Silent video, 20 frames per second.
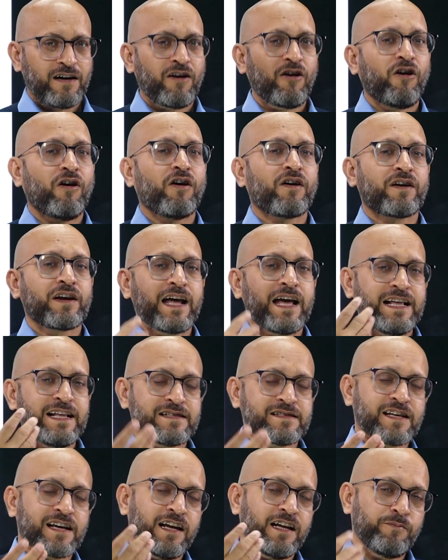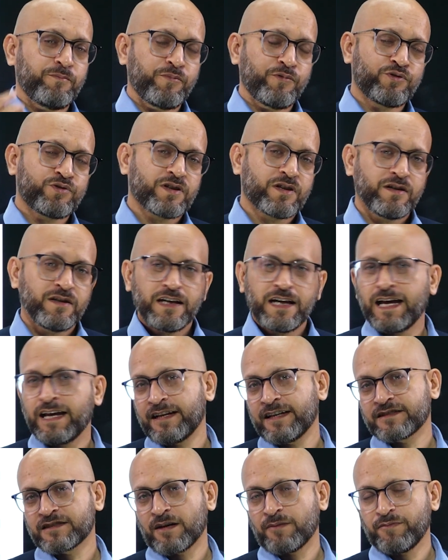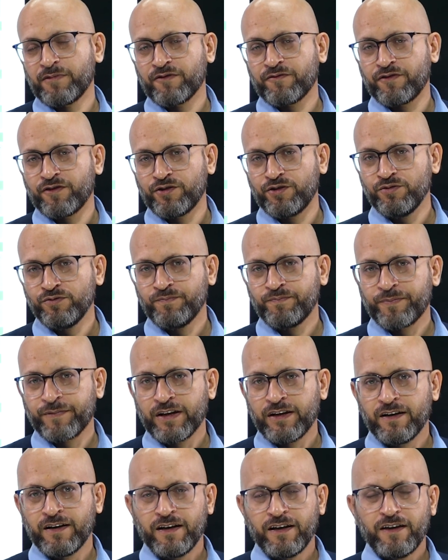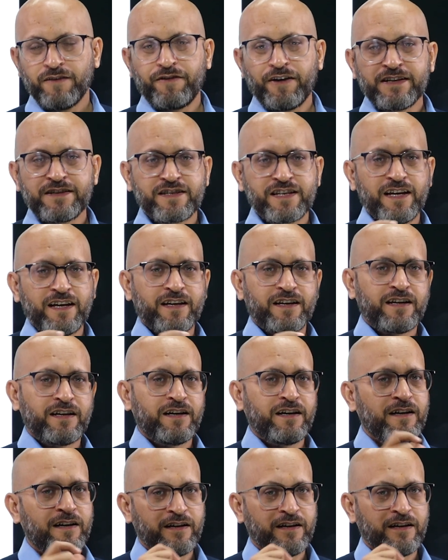Or else I'll put an example for you. If I take